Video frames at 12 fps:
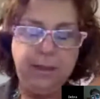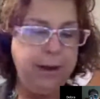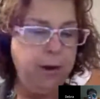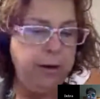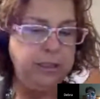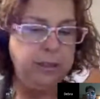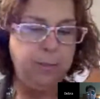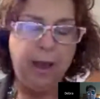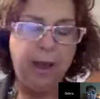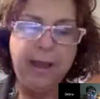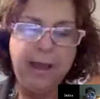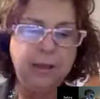It's about
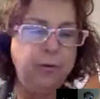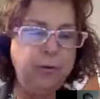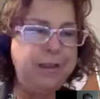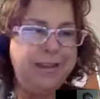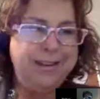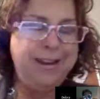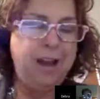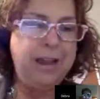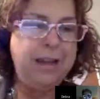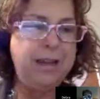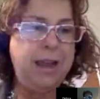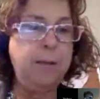8:30 at night,
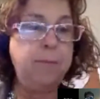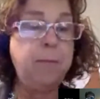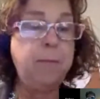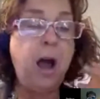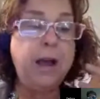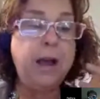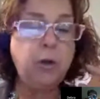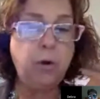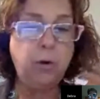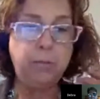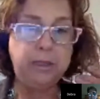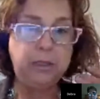and my eyes
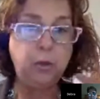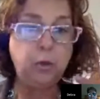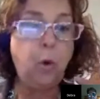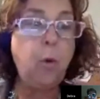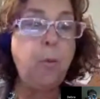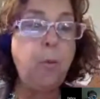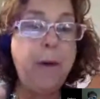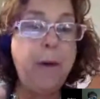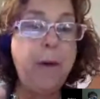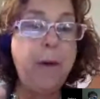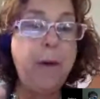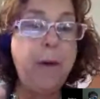hurt me so bad